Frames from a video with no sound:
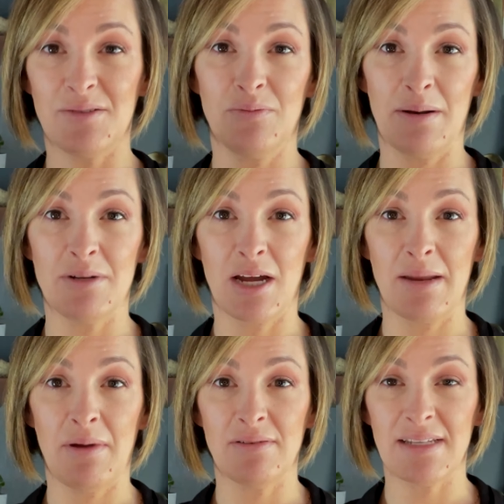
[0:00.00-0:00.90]
what I'm talking
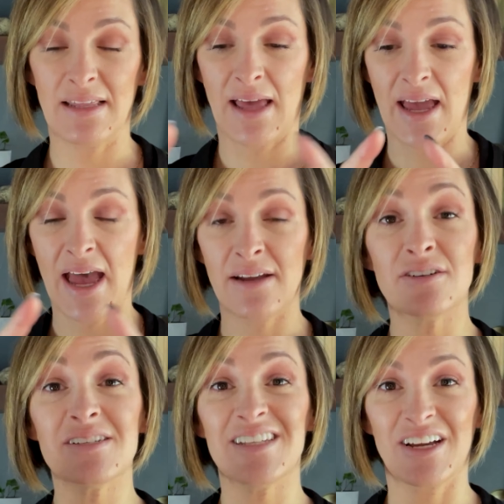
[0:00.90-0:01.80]
about. It's like that header
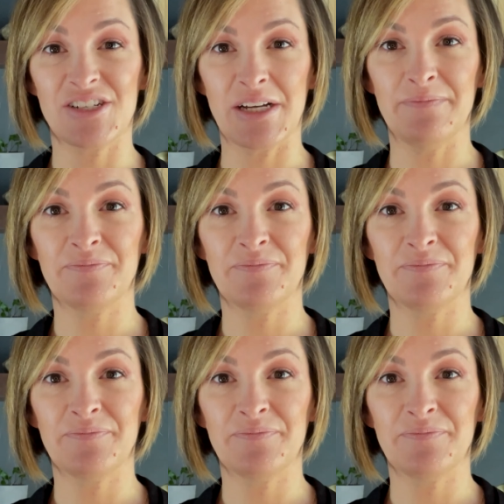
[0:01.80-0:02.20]
section.